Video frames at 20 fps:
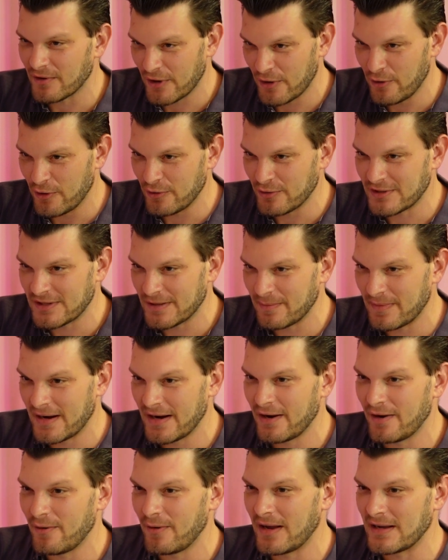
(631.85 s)
you knew
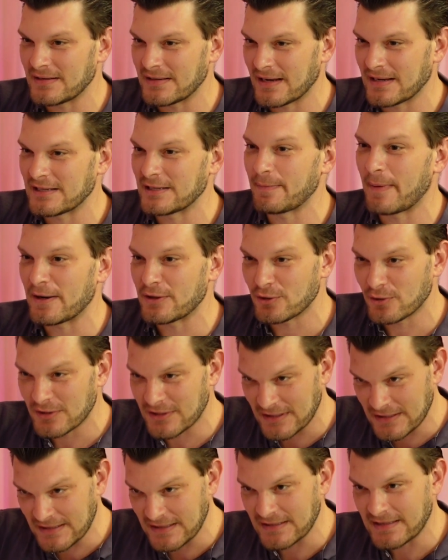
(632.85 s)
somebody who has like
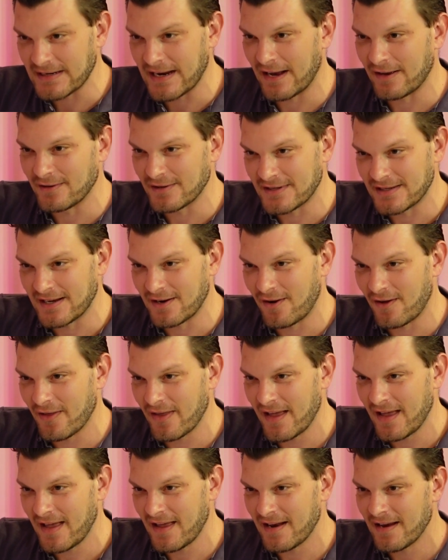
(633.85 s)
specials and discounts and all
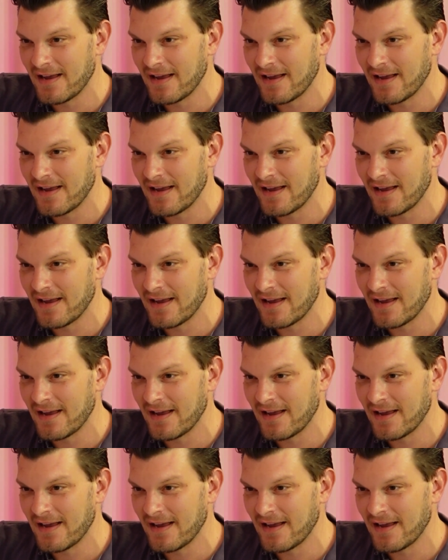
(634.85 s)
that?